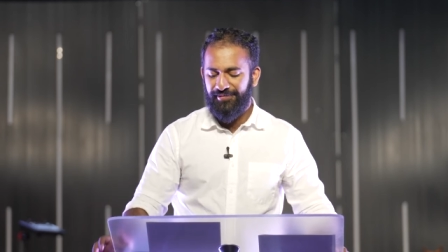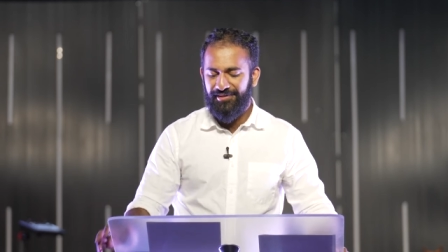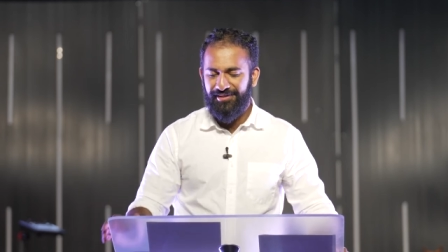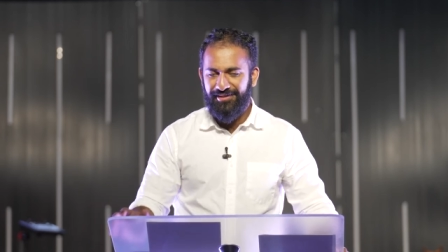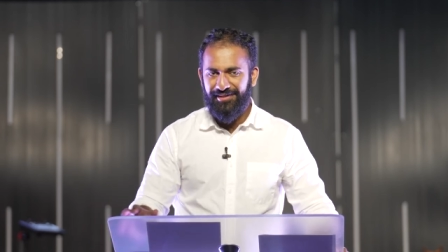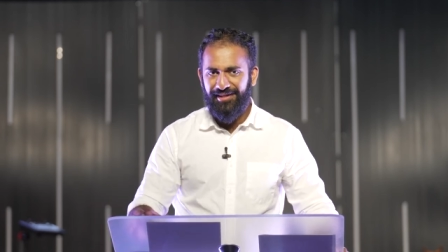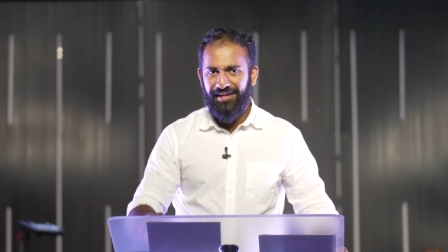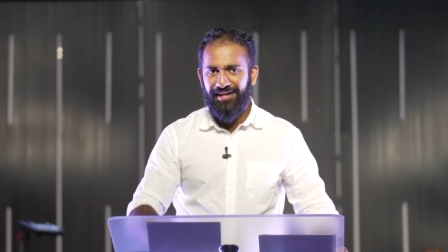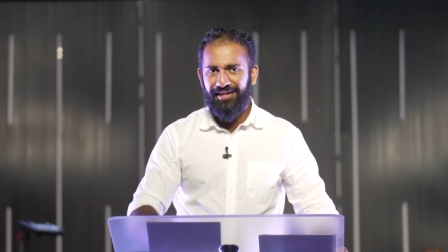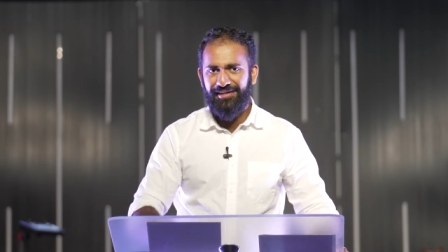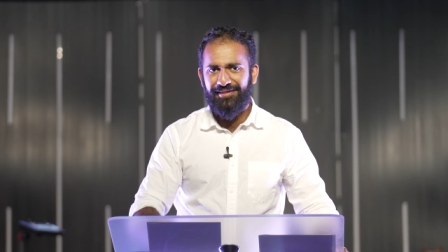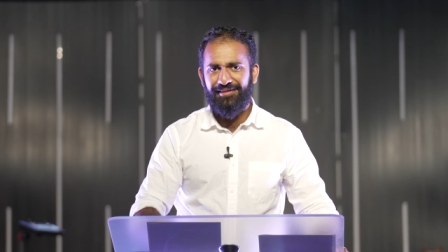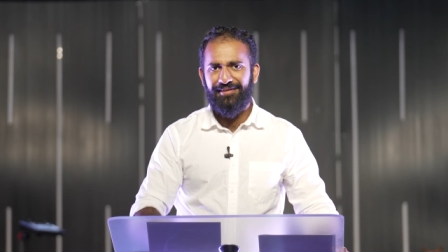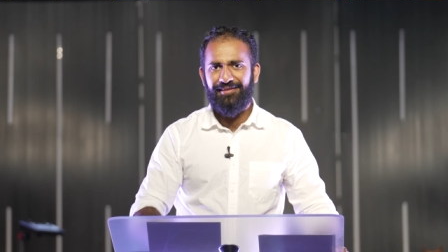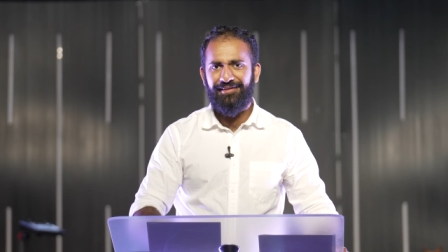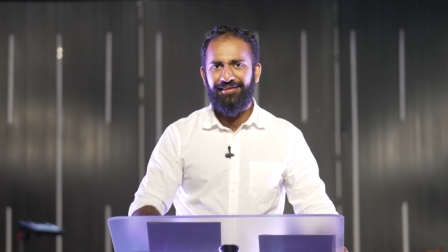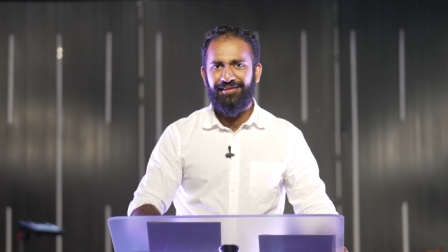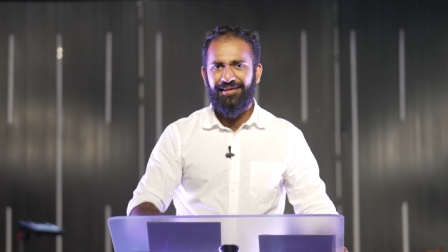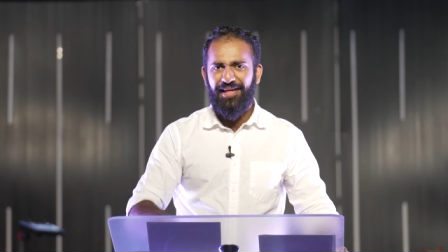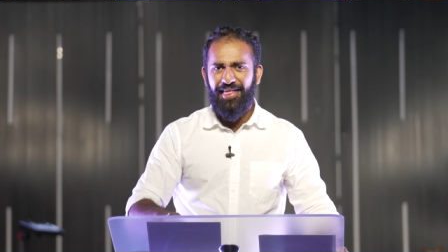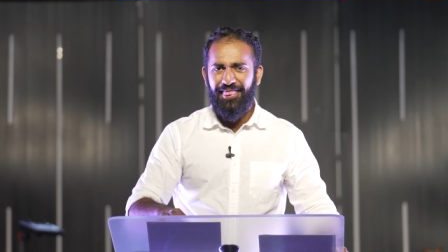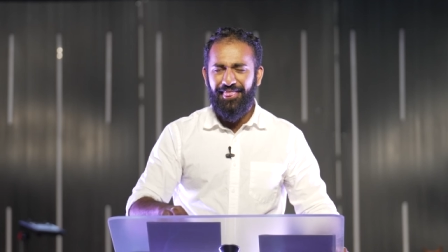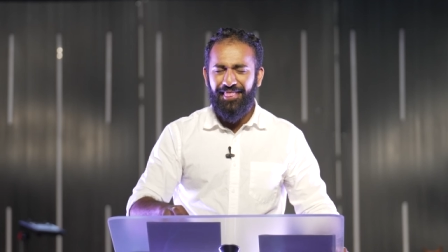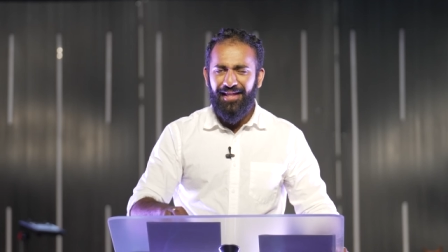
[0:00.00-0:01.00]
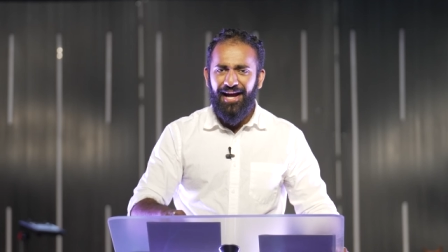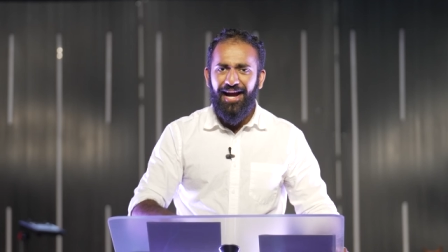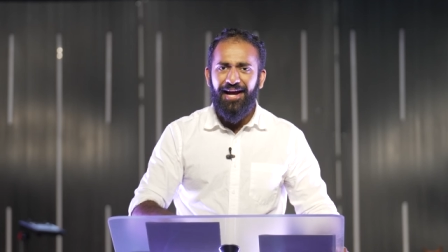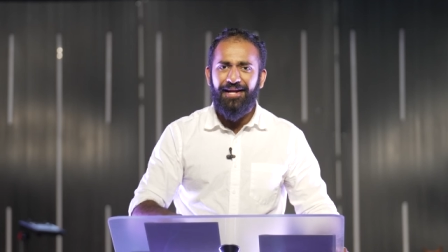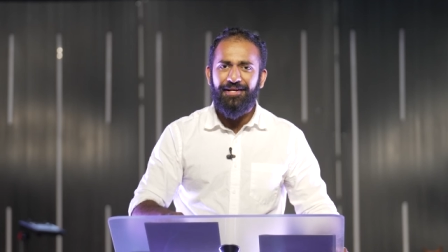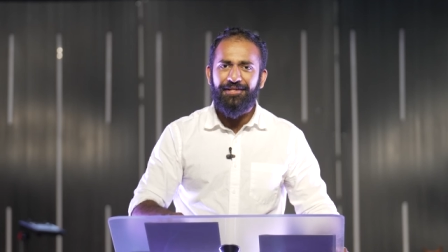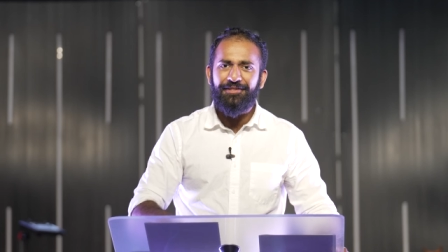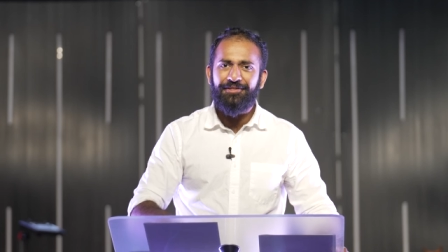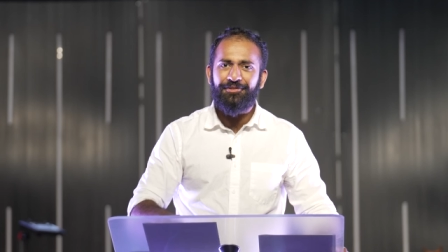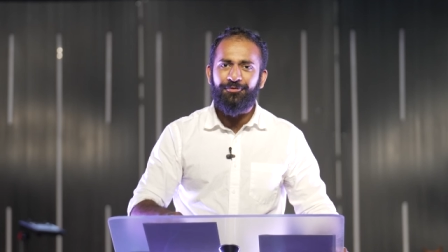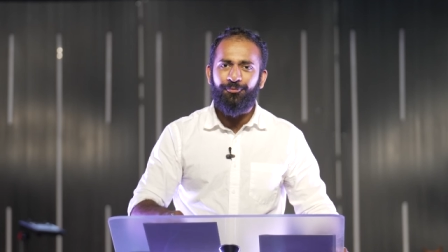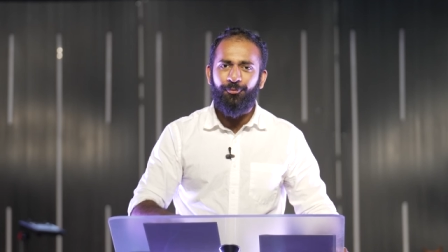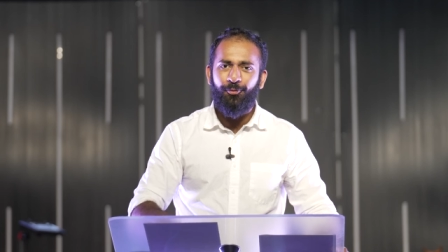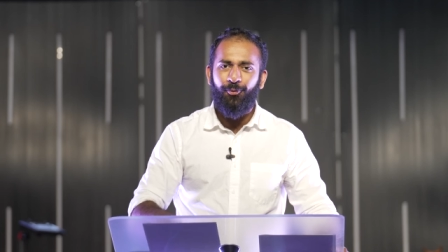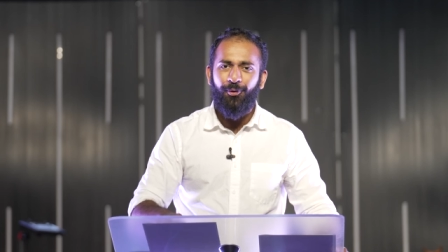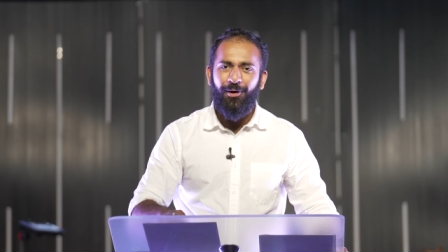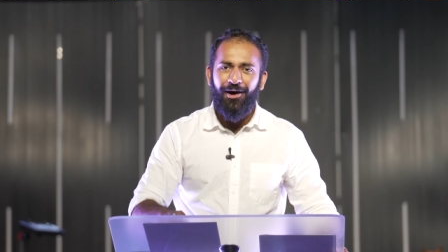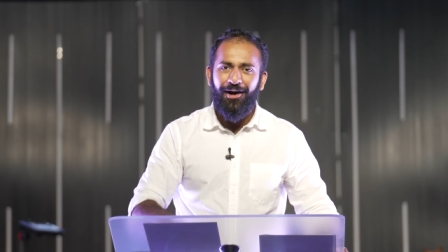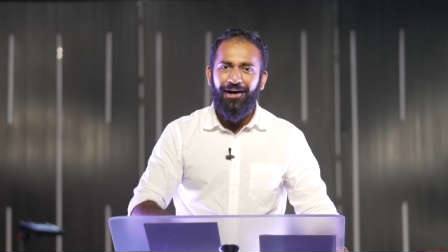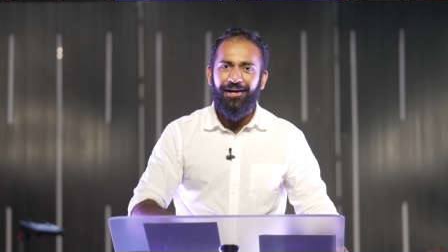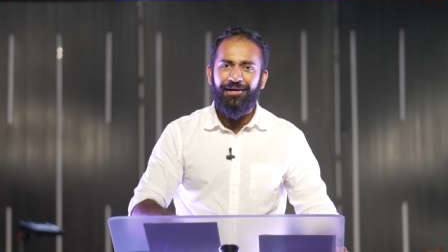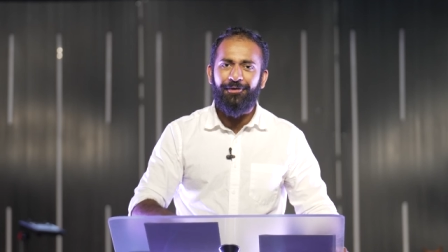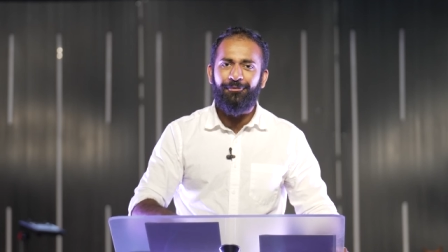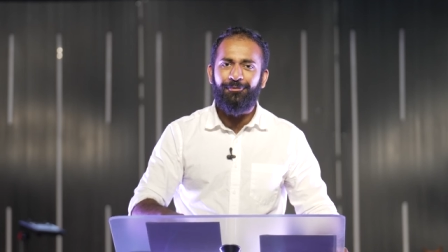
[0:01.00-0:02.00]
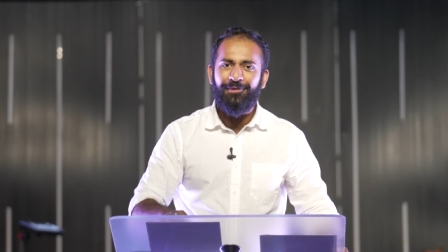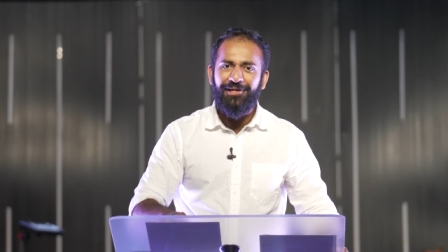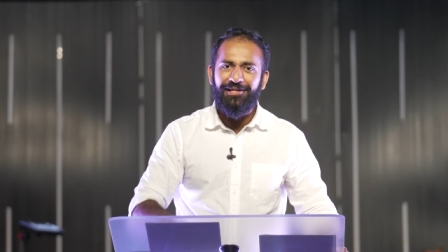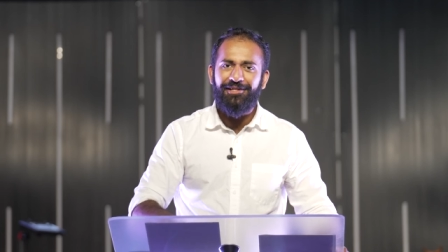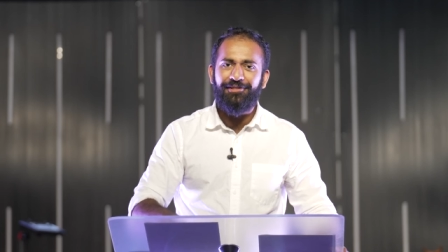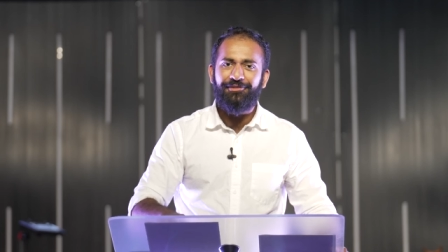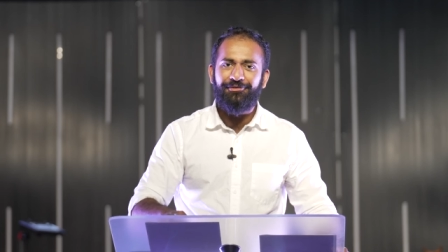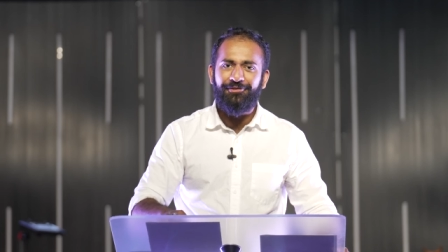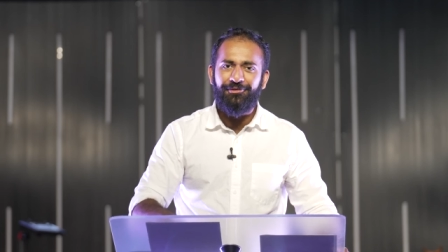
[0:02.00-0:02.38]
That, that is why we